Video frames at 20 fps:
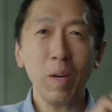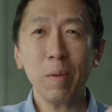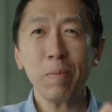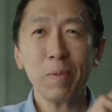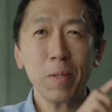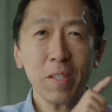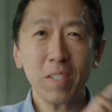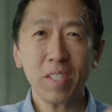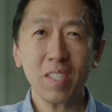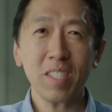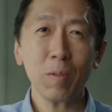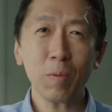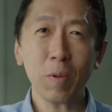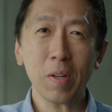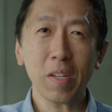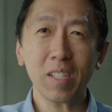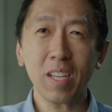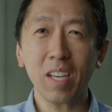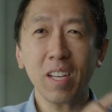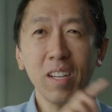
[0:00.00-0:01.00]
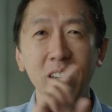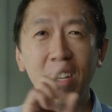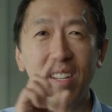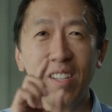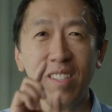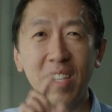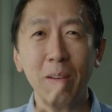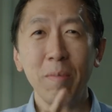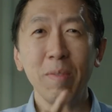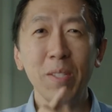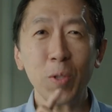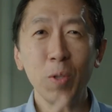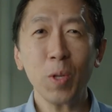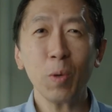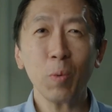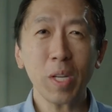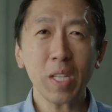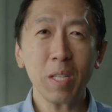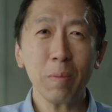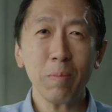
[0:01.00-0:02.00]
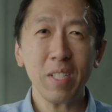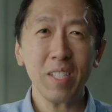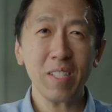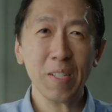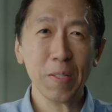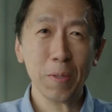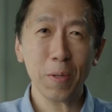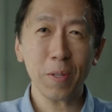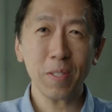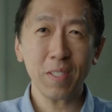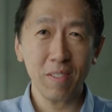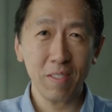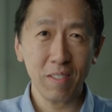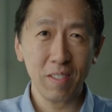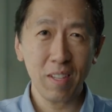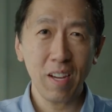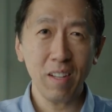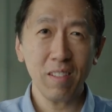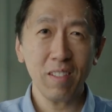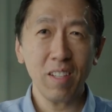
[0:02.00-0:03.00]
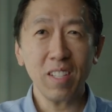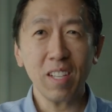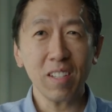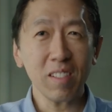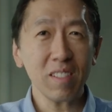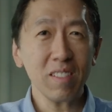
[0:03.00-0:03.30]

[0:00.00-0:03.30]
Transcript: web search isn't working, let me do a Wikipedia search instead. And it